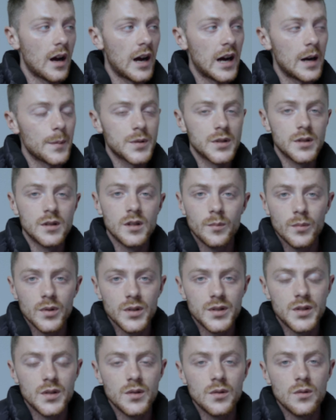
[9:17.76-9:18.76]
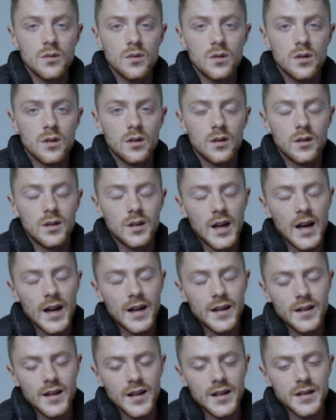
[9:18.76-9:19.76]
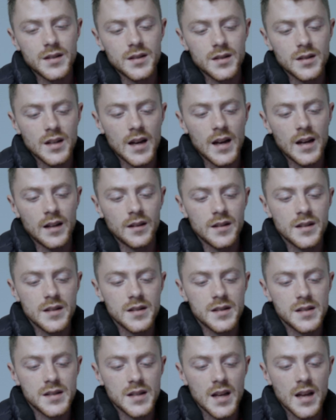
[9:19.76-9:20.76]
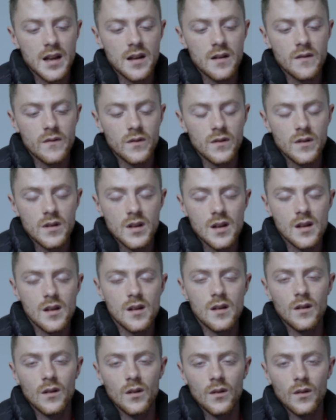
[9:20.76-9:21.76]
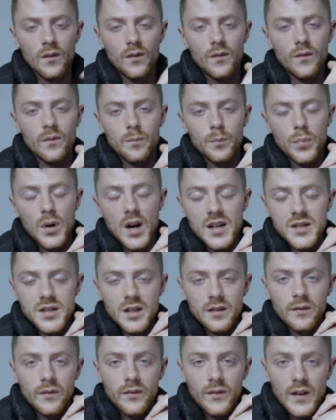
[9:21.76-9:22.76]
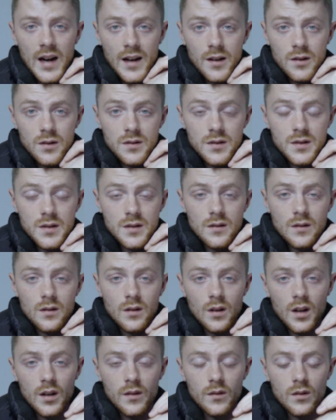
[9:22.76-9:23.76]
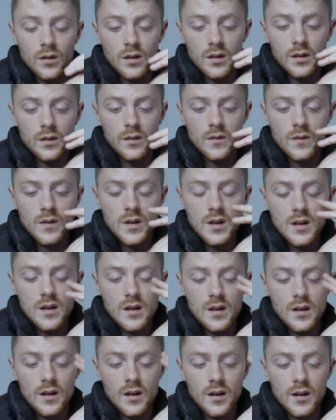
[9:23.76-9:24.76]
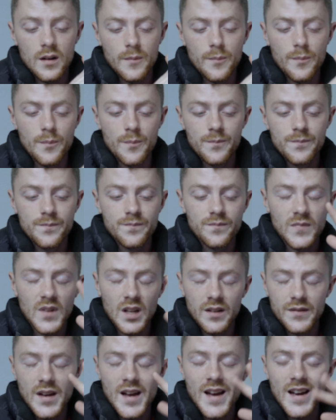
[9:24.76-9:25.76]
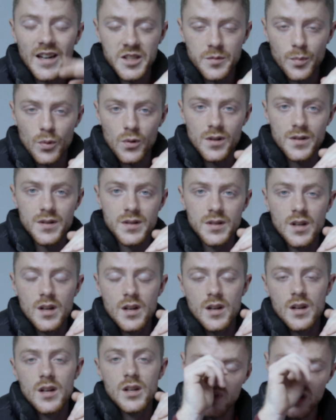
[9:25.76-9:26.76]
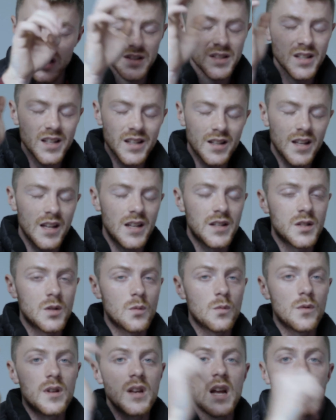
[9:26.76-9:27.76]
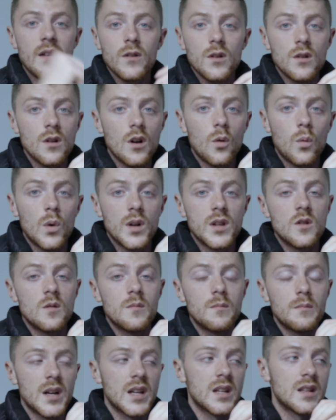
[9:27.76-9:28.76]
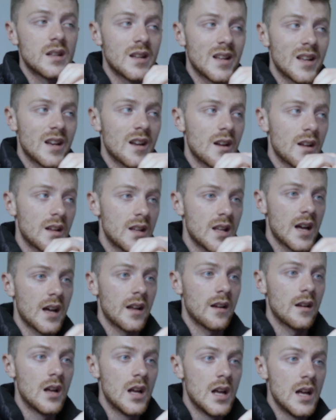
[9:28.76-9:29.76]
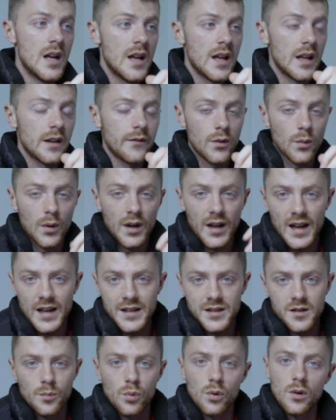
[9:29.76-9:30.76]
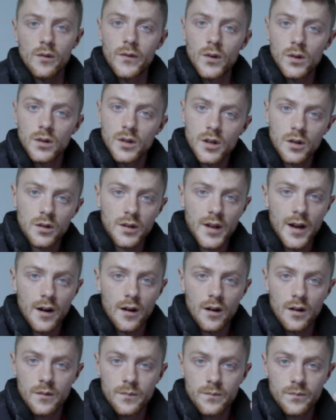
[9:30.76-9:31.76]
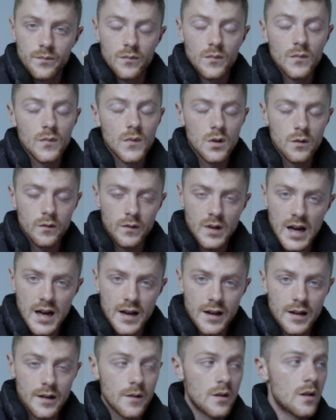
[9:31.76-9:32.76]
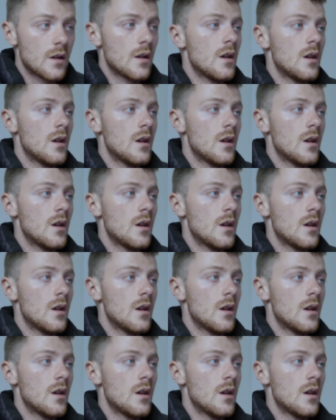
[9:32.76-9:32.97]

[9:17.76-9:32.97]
Option number 2, I guess at least save the project files, the exports, just in case. You never know when you might need it again. If you want to add to your portfolio later, you've got it.